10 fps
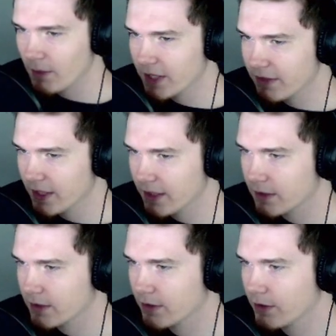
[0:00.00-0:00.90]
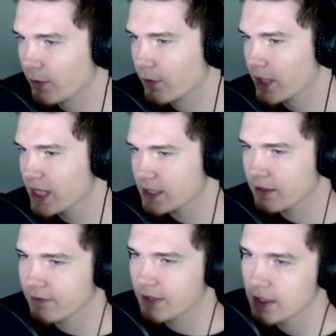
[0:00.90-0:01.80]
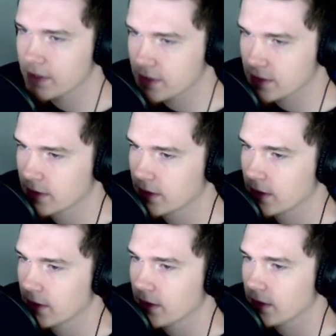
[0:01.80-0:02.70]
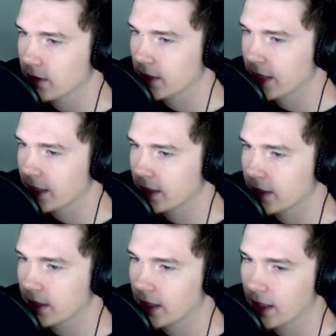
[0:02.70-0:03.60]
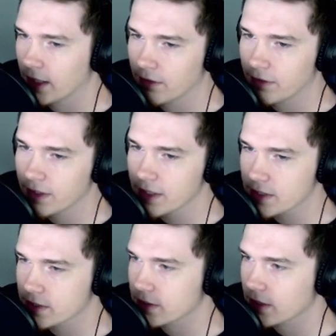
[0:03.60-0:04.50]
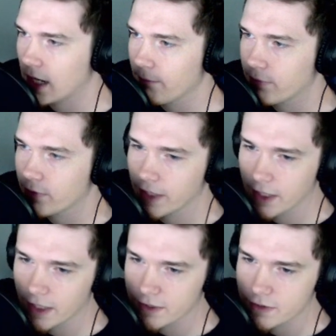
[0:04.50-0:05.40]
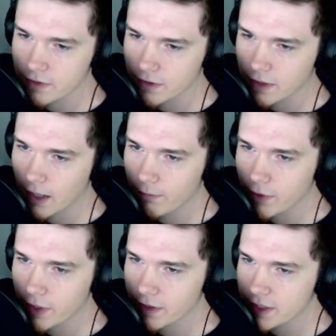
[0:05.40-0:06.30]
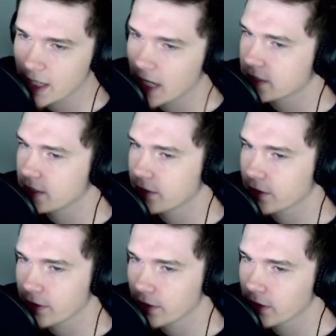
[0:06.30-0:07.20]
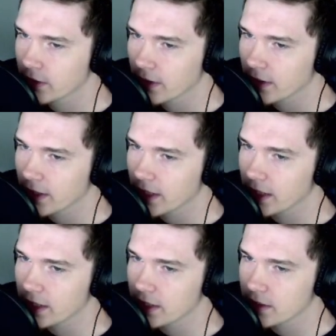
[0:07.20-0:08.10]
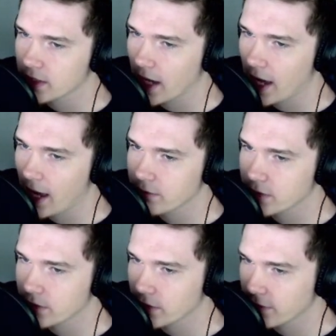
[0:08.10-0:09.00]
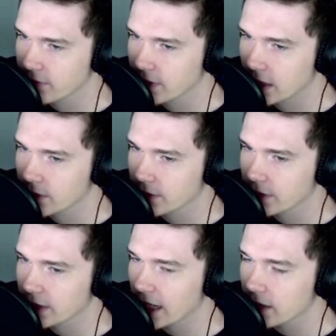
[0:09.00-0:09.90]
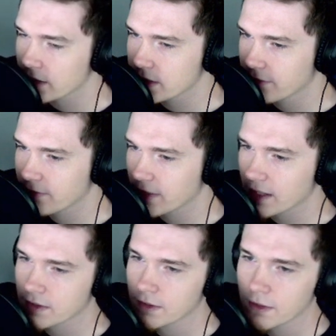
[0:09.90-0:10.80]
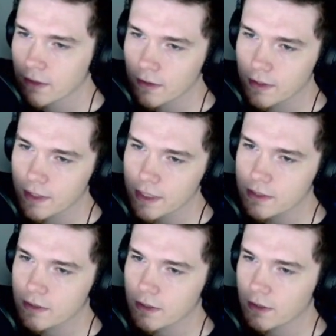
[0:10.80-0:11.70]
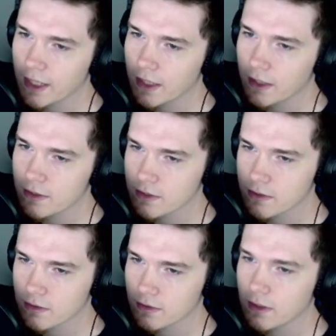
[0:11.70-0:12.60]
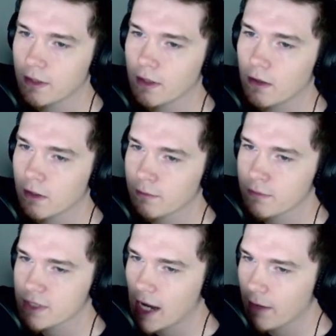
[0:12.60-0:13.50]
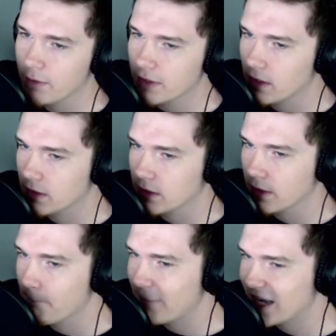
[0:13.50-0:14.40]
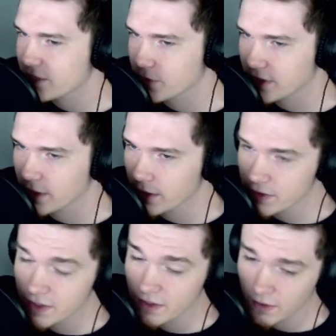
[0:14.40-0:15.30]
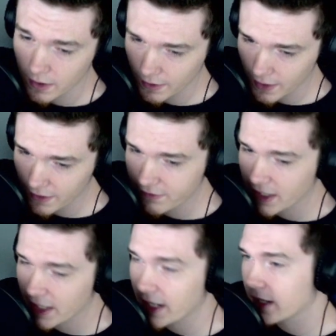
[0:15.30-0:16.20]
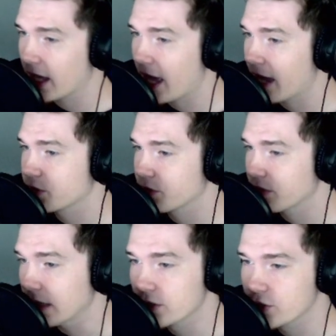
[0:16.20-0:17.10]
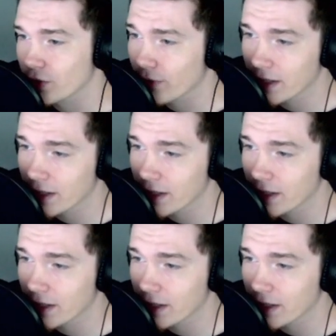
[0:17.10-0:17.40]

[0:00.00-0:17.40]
But I think the rest of these, like this, I'm putting S. I'm putting this S tier, dude. It is absolutely phenomenal. The Galaxy Effect, the legs and the arms, I would all mess with those. A glove that I can actually enjoy.